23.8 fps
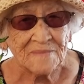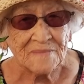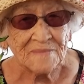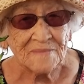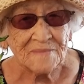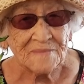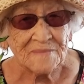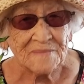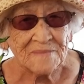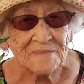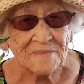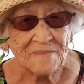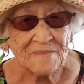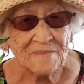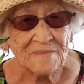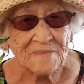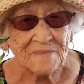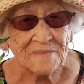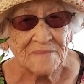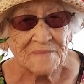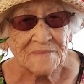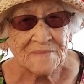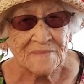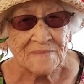
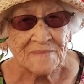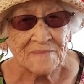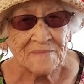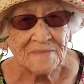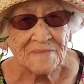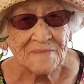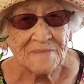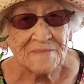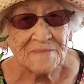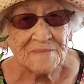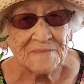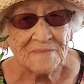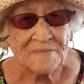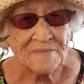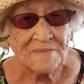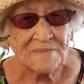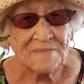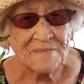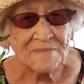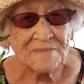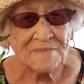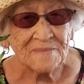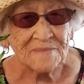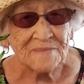
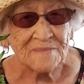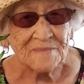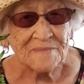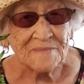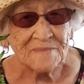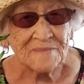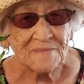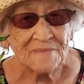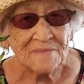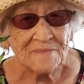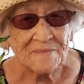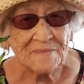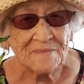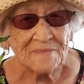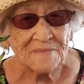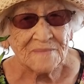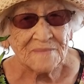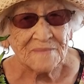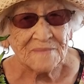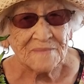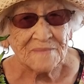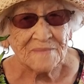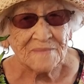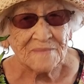
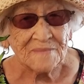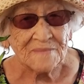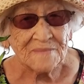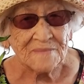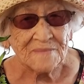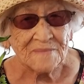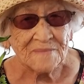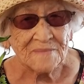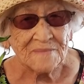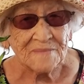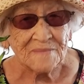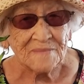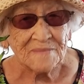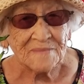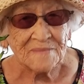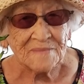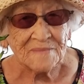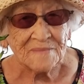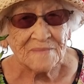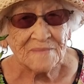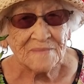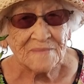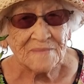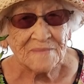
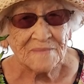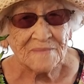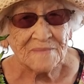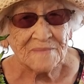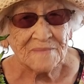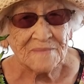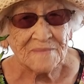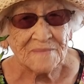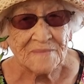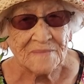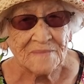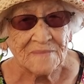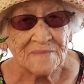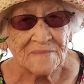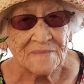No words are spoken by the person on screen.